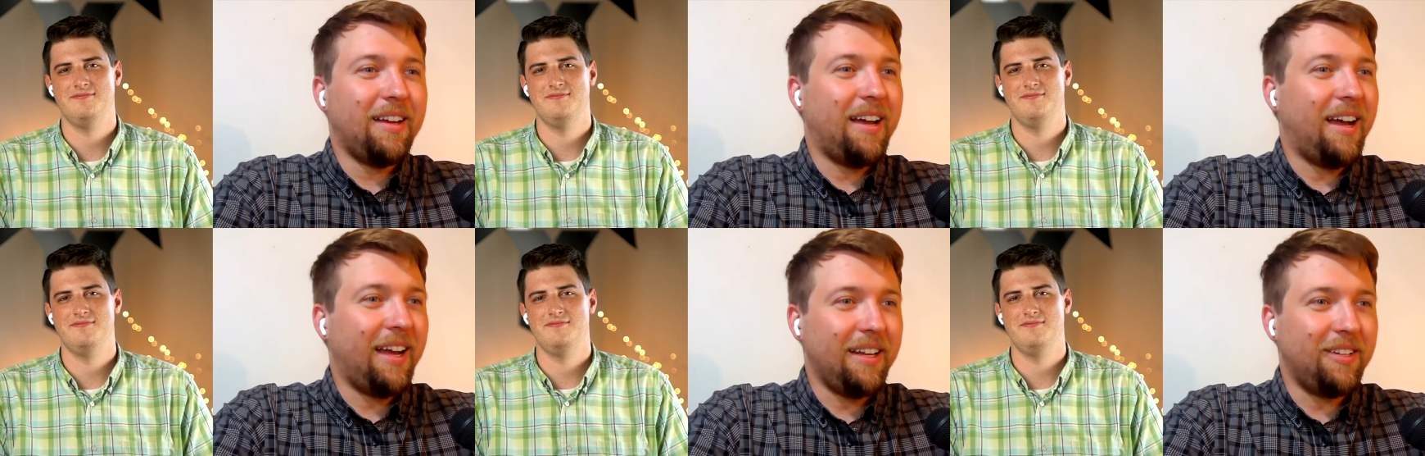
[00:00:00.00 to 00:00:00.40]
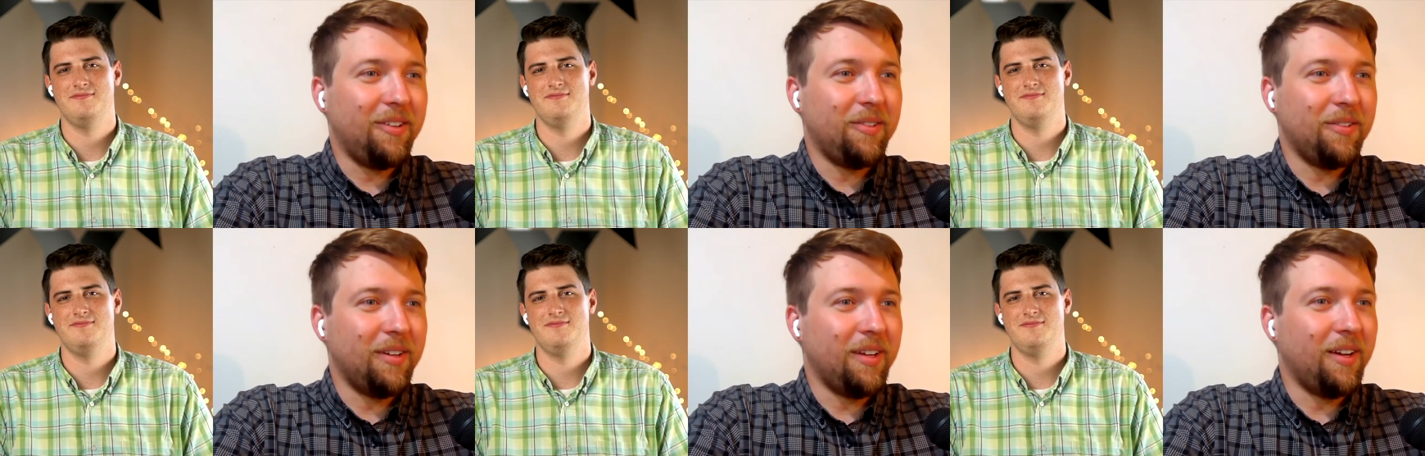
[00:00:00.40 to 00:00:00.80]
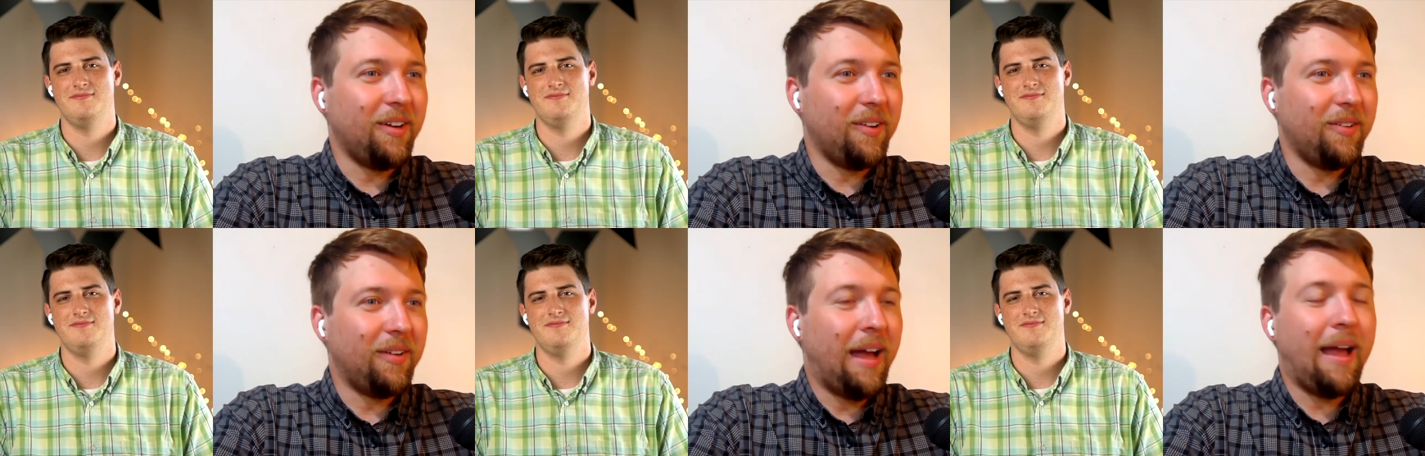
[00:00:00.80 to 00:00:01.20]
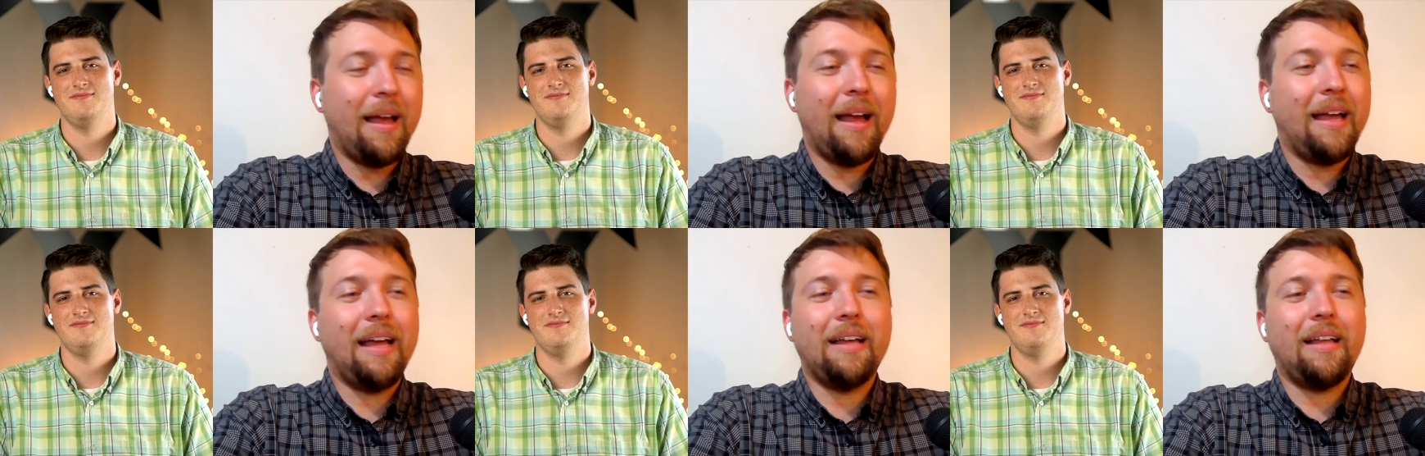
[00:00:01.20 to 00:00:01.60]
Speaker 1: I don't know. I, I
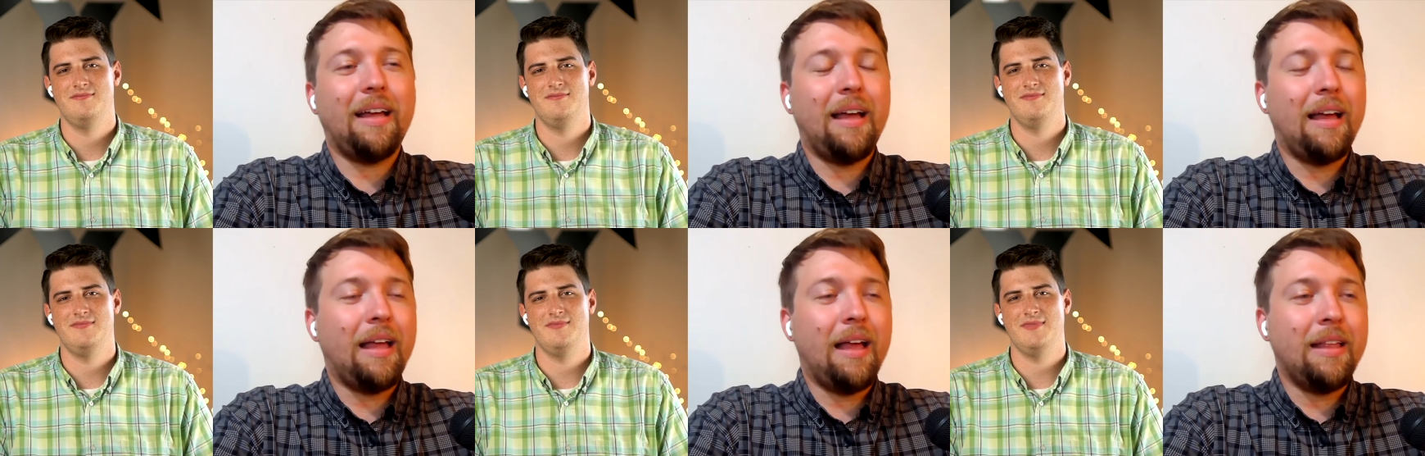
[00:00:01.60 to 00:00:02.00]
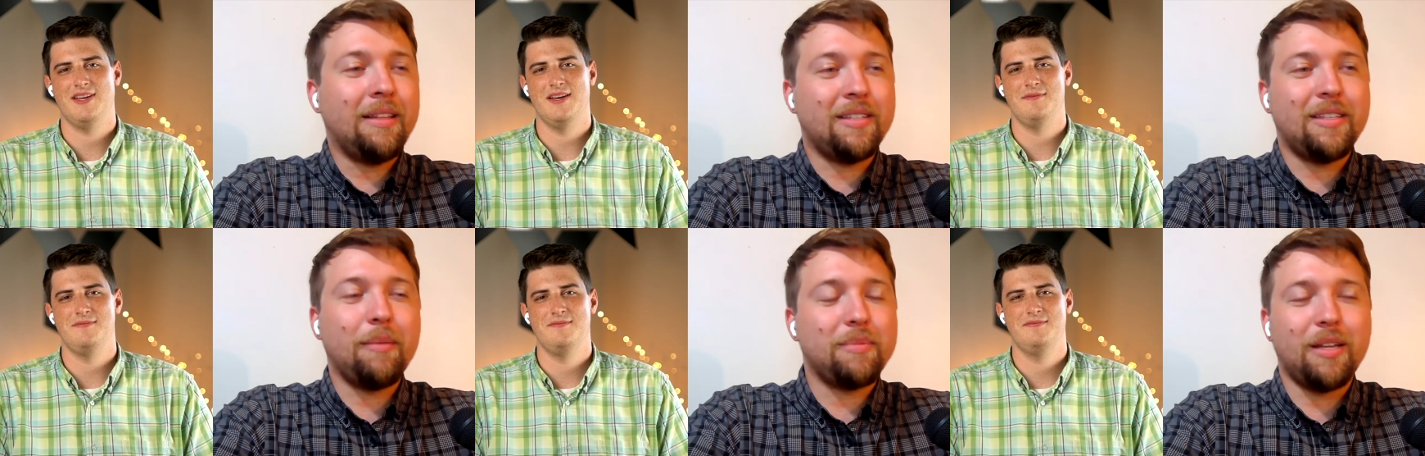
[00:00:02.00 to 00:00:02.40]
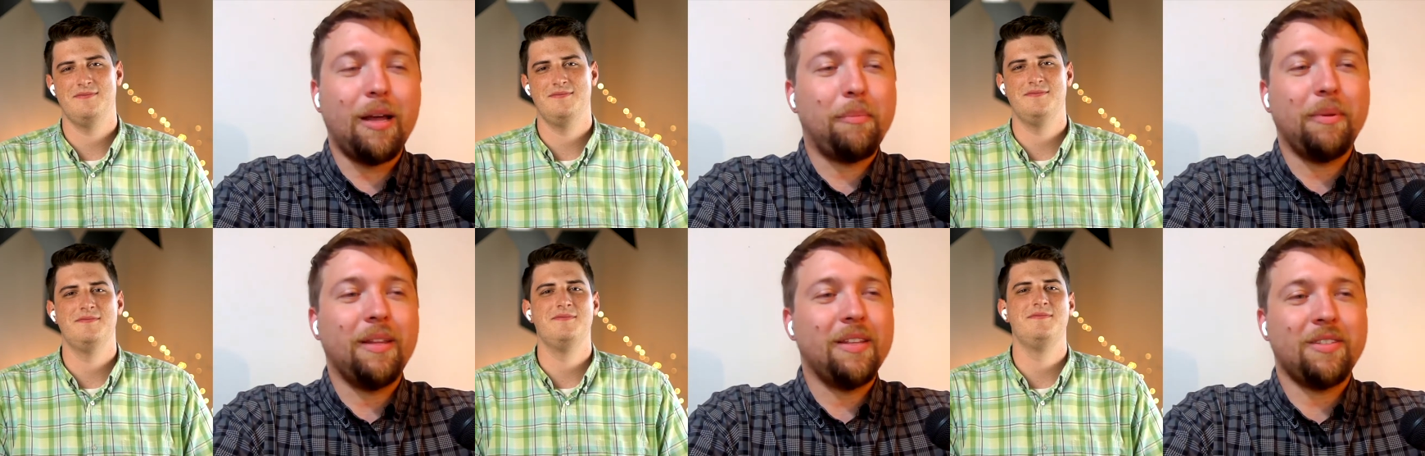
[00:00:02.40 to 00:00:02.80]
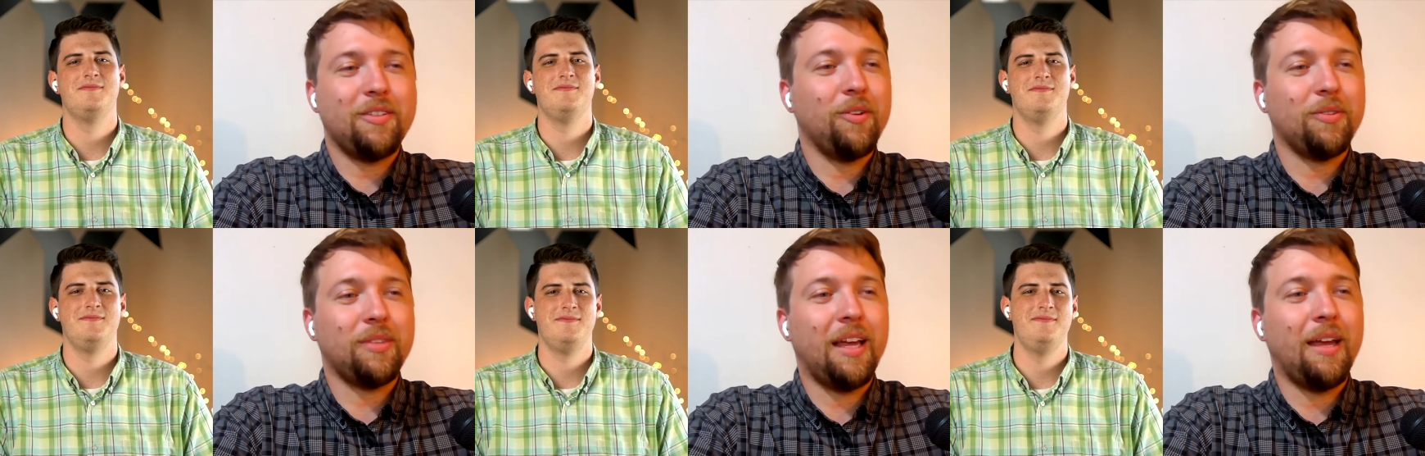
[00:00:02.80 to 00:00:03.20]
it okay. sums it up in this
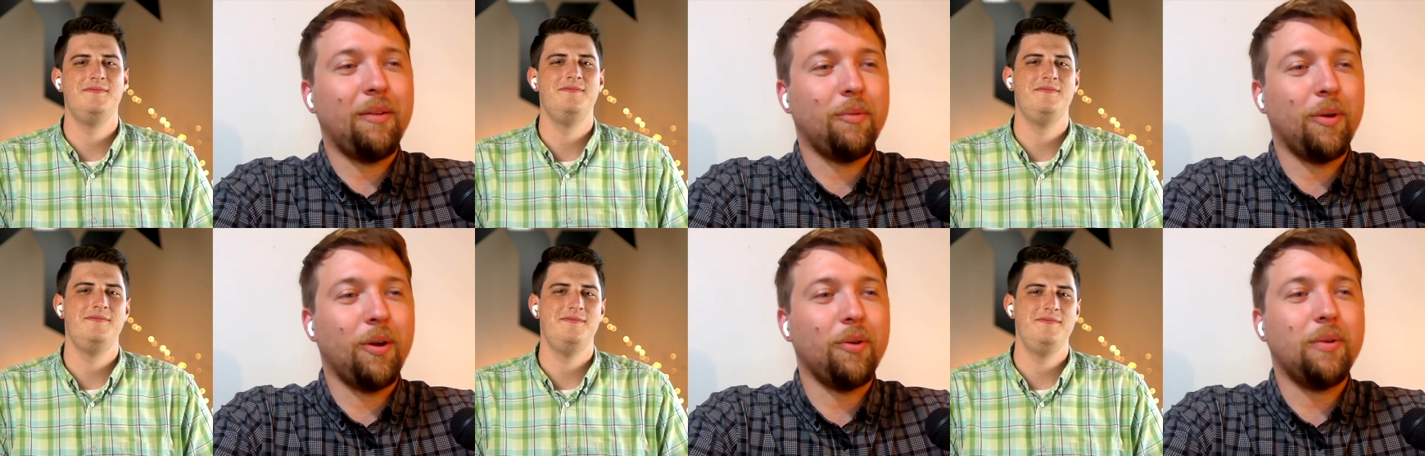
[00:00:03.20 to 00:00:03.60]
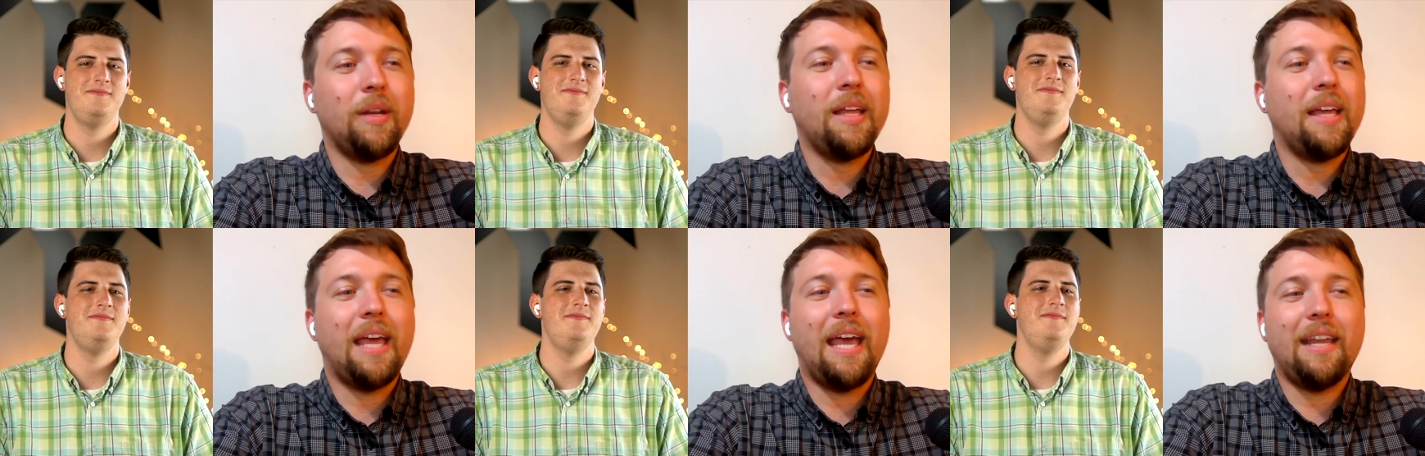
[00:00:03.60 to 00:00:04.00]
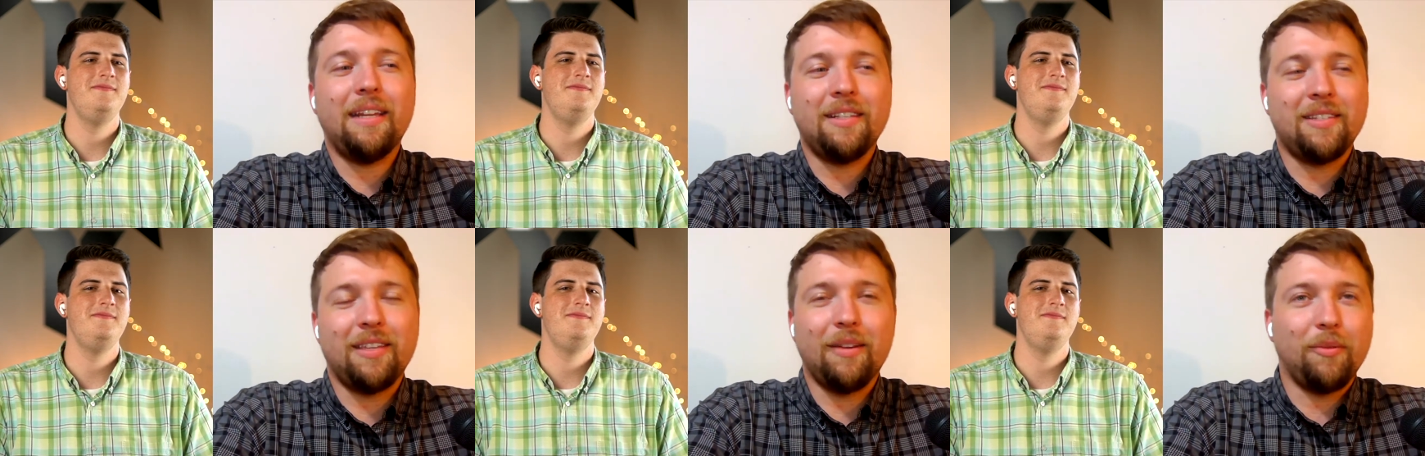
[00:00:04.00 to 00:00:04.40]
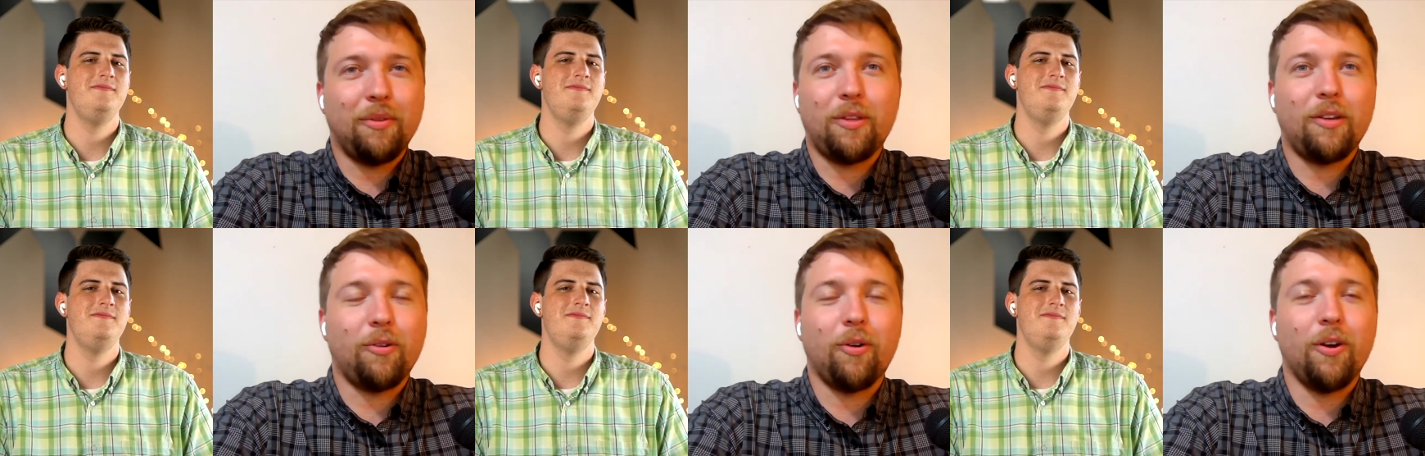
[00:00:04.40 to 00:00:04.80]
note that I wrote any scene with
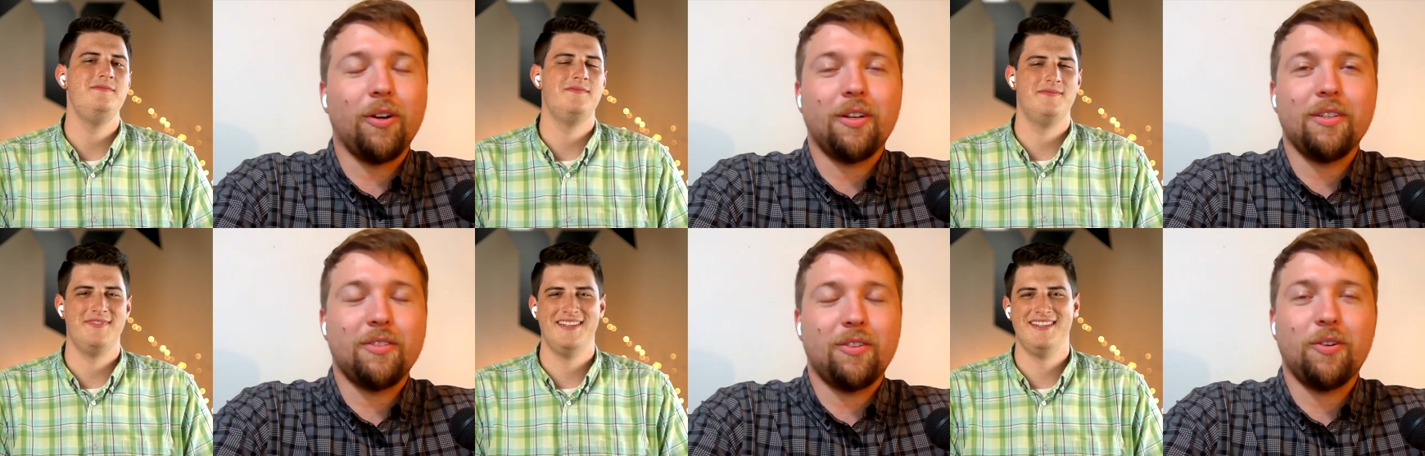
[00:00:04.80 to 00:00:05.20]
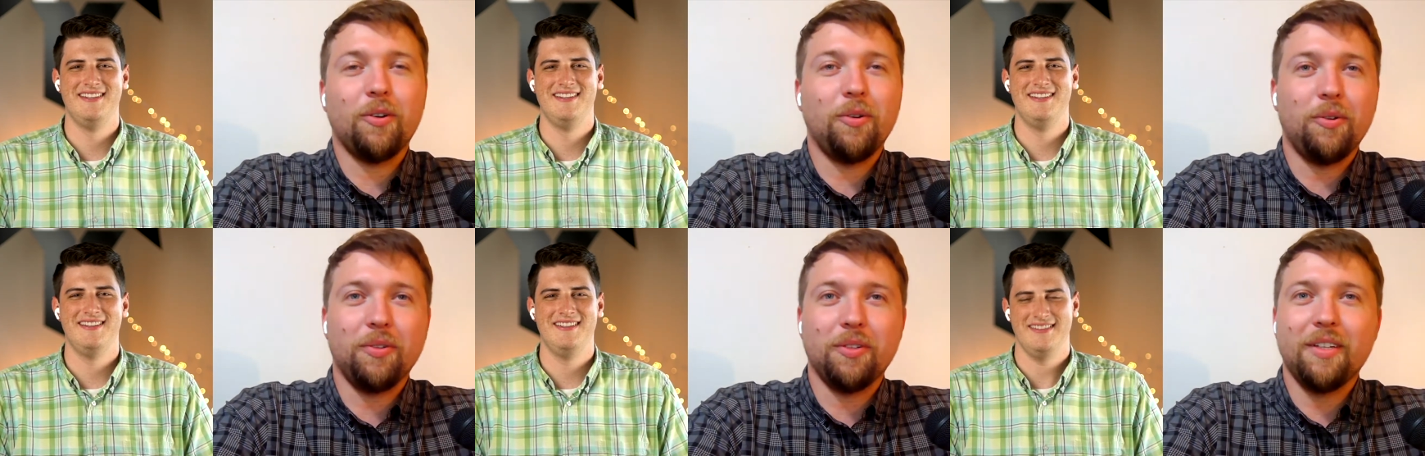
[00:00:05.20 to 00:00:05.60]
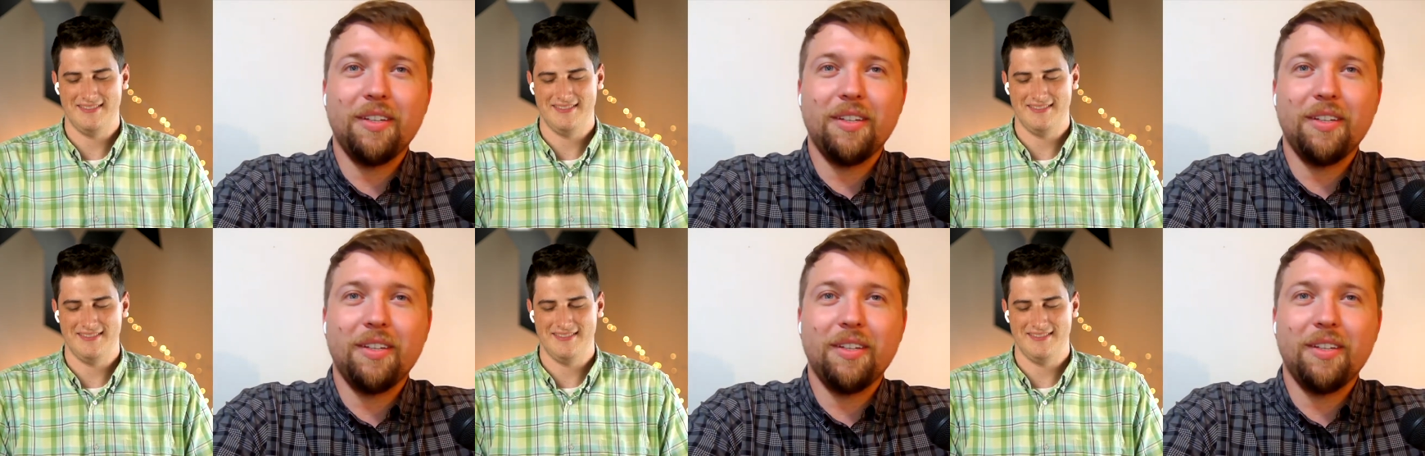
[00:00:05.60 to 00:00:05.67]
Kronk is gold.